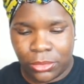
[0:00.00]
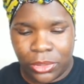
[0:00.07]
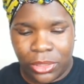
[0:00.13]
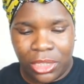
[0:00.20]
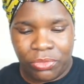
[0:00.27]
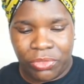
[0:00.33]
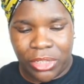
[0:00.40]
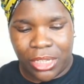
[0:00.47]

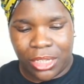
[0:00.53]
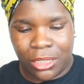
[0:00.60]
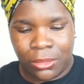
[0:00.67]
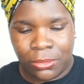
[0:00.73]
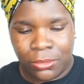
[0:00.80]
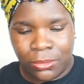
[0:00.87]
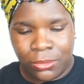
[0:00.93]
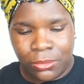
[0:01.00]
Nivea,
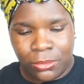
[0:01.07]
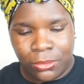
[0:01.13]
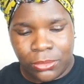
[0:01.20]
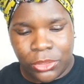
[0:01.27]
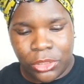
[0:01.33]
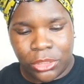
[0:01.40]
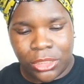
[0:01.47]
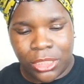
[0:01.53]

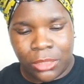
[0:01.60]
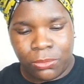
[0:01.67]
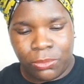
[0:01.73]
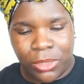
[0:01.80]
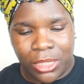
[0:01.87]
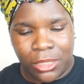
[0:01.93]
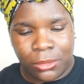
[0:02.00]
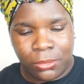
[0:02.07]
you've done
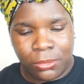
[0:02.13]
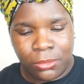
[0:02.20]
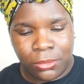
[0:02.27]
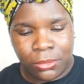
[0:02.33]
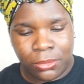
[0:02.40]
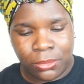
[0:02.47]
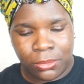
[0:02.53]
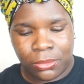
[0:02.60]
well.
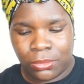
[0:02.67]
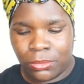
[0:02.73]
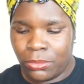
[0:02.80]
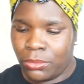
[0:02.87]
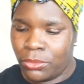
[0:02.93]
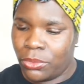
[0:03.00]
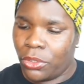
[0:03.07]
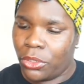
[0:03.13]

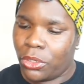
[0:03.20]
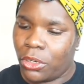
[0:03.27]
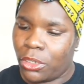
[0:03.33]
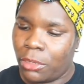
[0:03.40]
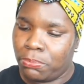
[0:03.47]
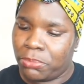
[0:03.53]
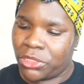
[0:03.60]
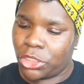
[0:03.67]
You got
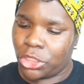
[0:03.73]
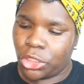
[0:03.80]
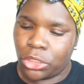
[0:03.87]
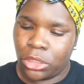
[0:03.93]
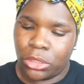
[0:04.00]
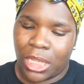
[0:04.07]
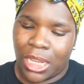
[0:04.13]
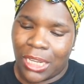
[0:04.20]

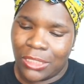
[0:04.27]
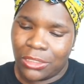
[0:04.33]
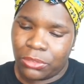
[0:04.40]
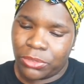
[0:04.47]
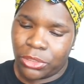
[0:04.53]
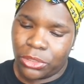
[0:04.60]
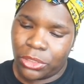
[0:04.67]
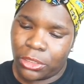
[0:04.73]
competition ahead
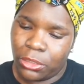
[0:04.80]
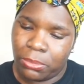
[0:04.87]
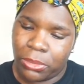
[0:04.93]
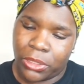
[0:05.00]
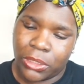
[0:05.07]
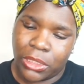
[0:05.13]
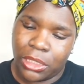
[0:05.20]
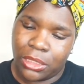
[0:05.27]
of you though,
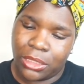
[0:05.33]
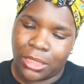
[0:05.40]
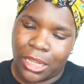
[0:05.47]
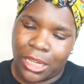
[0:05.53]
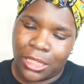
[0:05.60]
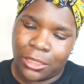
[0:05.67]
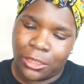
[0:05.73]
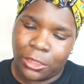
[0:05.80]
but you've
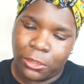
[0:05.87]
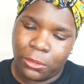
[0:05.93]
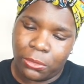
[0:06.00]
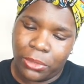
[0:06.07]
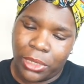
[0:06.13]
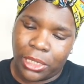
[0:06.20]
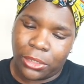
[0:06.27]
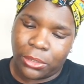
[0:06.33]
done
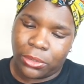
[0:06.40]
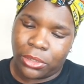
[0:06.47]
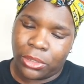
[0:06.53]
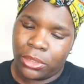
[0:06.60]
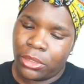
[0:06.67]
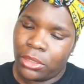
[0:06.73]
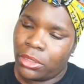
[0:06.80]
well.